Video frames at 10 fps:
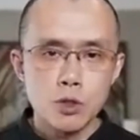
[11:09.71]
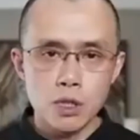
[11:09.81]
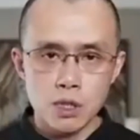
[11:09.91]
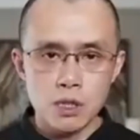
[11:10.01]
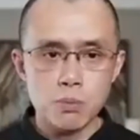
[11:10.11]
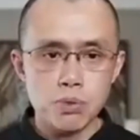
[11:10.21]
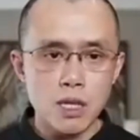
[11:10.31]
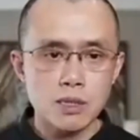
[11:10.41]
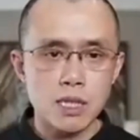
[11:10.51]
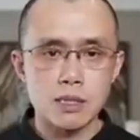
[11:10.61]
In the
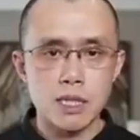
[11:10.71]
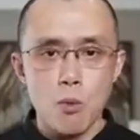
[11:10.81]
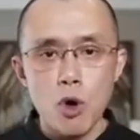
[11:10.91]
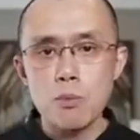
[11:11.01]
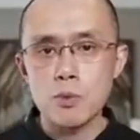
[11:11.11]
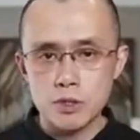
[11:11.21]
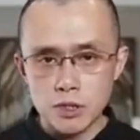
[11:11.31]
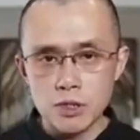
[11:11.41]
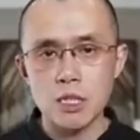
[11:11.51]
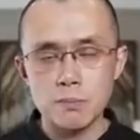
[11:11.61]
process, there will
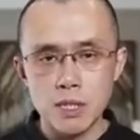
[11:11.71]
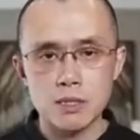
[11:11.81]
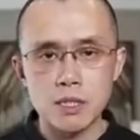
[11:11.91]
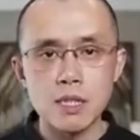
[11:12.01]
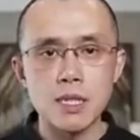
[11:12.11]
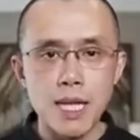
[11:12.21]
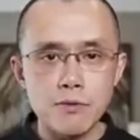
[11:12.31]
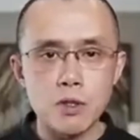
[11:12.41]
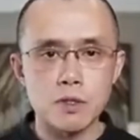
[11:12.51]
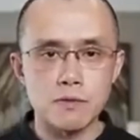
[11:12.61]
certainly be certain
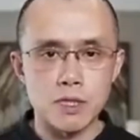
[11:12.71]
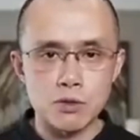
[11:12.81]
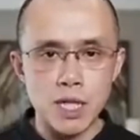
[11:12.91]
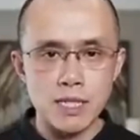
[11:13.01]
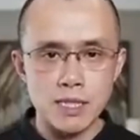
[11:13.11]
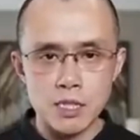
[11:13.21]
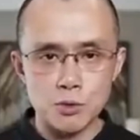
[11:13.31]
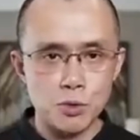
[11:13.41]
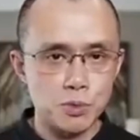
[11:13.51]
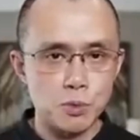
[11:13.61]
levels of
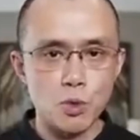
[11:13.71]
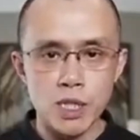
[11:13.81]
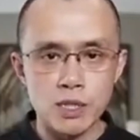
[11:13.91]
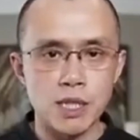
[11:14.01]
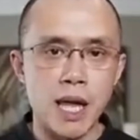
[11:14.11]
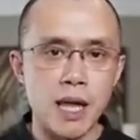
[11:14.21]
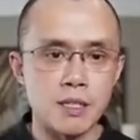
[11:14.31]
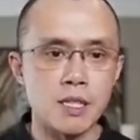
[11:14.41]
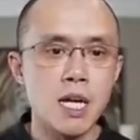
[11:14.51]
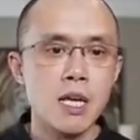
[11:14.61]
centralization, groups working
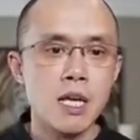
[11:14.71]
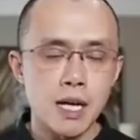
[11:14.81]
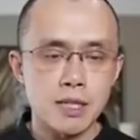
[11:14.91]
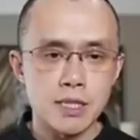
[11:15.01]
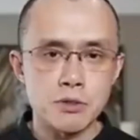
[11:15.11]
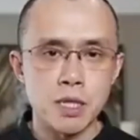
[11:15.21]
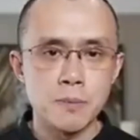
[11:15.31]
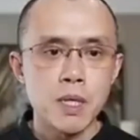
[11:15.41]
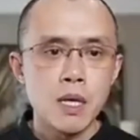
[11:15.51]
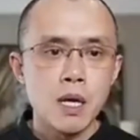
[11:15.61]
together, etc.